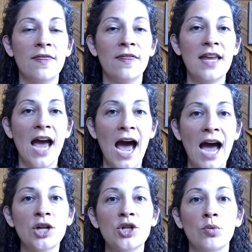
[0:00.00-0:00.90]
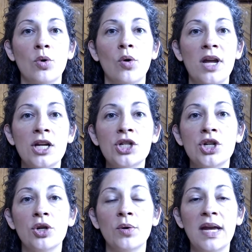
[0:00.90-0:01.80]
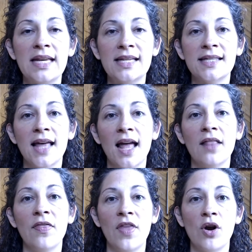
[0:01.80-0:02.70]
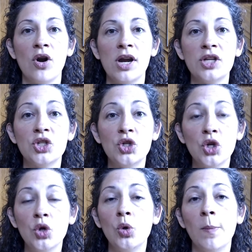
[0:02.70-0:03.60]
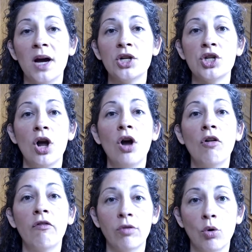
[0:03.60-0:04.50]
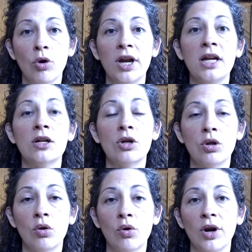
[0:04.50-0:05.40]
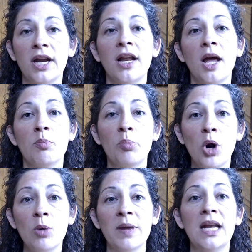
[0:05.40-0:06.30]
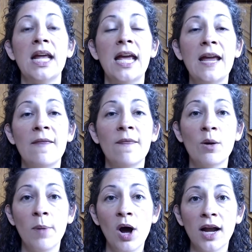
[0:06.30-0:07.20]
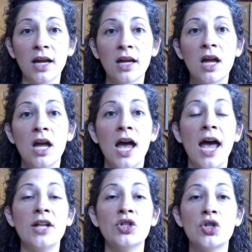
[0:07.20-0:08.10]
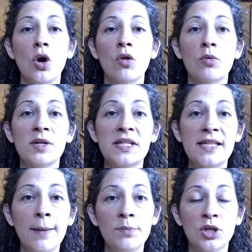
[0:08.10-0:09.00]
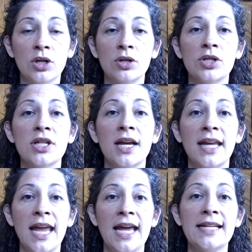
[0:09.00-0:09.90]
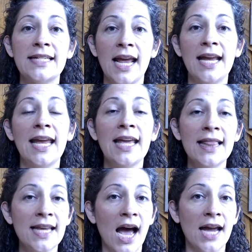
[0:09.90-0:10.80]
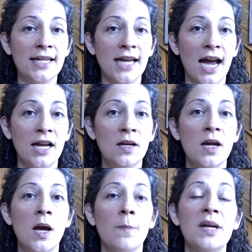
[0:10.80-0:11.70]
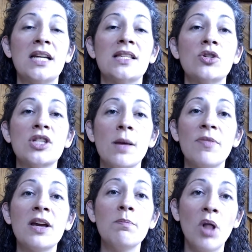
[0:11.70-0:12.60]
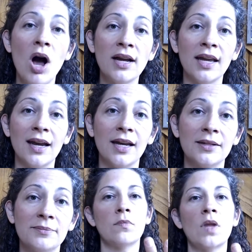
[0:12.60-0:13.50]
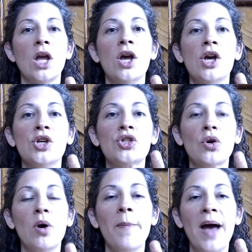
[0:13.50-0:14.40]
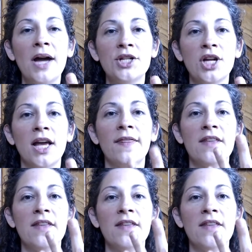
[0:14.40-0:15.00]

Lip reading: the actual issue is that there is too much fluorine, chlorine, and bromine in their body? And so the receptors can't take in the iodine because there's something blocking it. So imagine